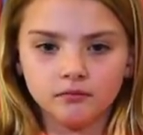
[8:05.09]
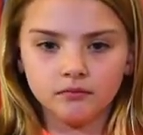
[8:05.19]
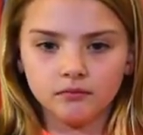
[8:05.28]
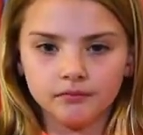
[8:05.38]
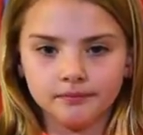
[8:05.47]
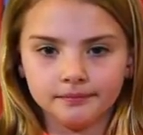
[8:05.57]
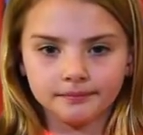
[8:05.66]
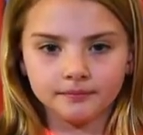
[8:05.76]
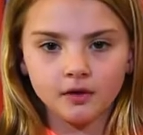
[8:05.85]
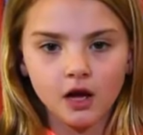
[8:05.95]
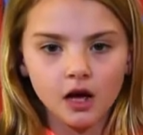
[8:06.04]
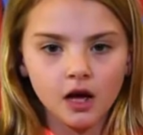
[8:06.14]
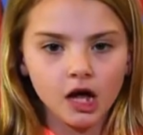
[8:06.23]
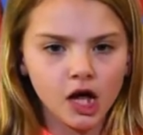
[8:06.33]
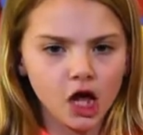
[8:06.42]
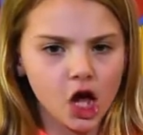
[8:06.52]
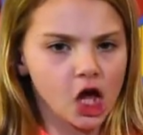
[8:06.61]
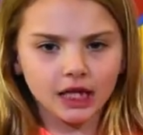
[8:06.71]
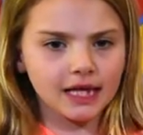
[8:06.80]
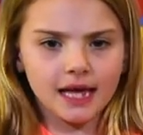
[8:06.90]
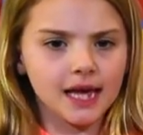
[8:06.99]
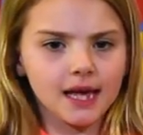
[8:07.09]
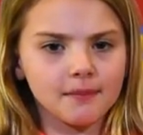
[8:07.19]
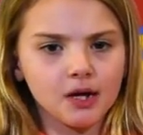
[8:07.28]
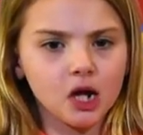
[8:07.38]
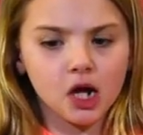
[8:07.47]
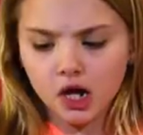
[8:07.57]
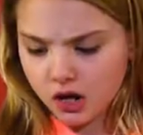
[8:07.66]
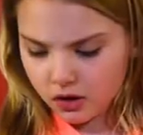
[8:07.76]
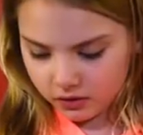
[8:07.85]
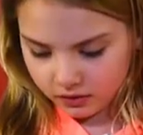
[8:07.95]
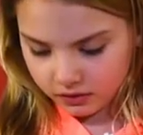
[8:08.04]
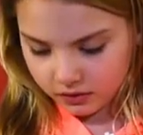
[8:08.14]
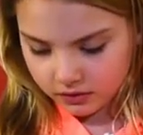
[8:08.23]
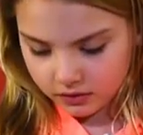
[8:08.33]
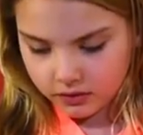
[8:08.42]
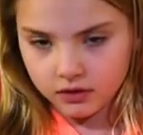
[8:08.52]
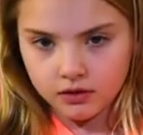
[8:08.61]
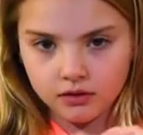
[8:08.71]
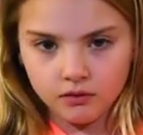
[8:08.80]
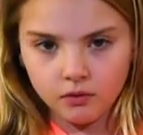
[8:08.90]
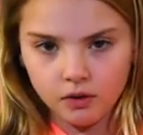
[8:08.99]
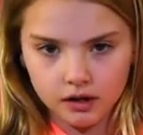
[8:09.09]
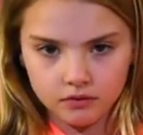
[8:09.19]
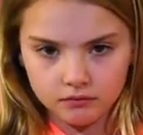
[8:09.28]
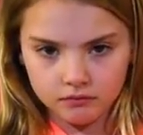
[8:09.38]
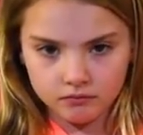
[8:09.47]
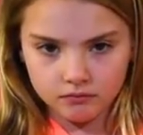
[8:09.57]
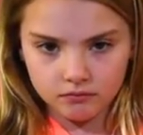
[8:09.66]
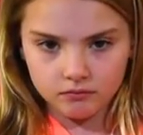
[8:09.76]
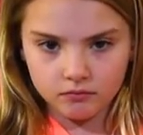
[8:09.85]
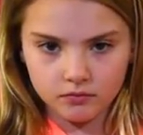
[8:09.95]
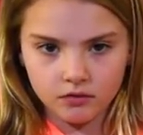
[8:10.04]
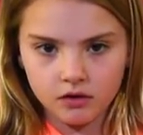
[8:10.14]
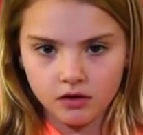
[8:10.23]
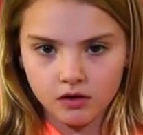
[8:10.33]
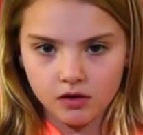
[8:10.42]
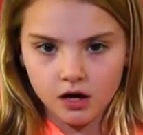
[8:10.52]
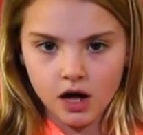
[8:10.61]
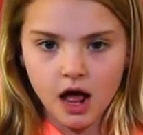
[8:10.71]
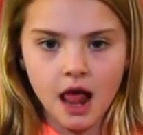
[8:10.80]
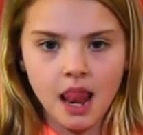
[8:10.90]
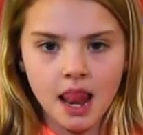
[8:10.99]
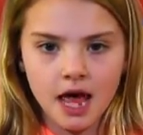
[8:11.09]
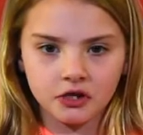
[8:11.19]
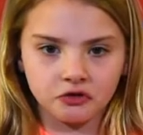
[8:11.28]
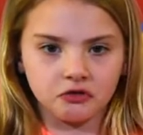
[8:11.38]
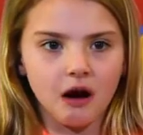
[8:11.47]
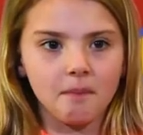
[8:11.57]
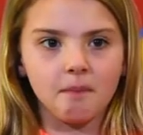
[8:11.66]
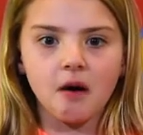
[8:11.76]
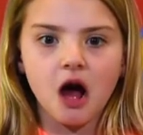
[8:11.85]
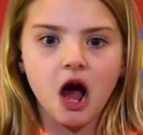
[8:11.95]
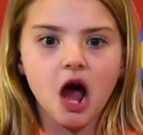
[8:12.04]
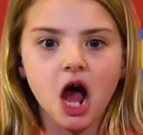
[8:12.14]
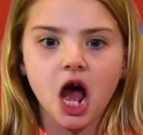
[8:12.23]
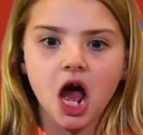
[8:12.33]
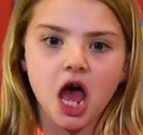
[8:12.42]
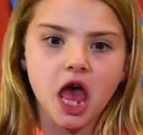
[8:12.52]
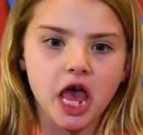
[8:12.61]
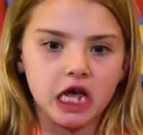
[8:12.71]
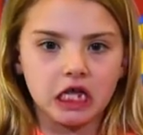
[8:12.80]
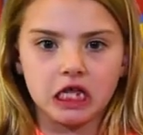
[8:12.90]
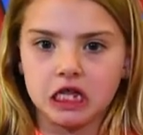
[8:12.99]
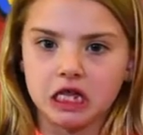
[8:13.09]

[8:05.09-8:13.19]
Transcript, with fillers: Mm-hmm. Oh, oh Gibble. Well, We have lots of those too. We're going to give some cards away to people that might not have a Gibble.